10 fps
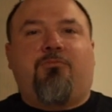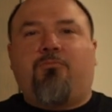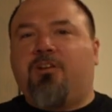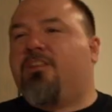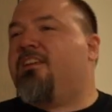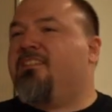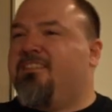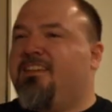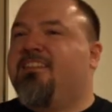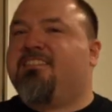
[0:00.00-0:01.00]
really
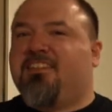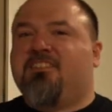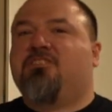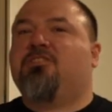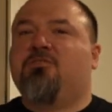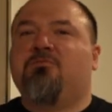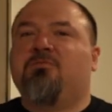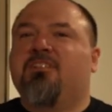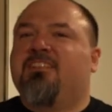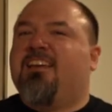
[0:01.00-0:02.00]
leads into
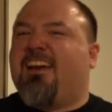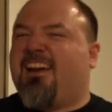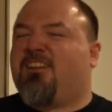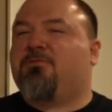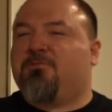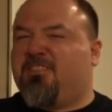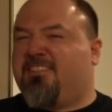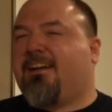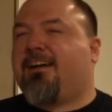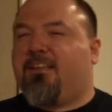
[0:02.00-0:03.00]
the actual
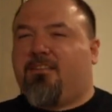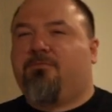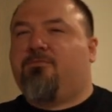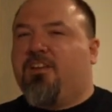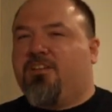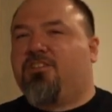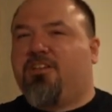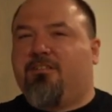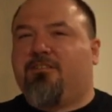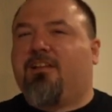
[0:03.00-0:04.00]
style and finish
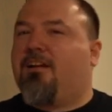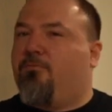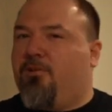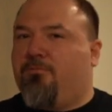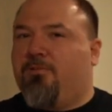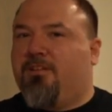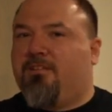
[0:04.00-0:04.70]
here that I went with.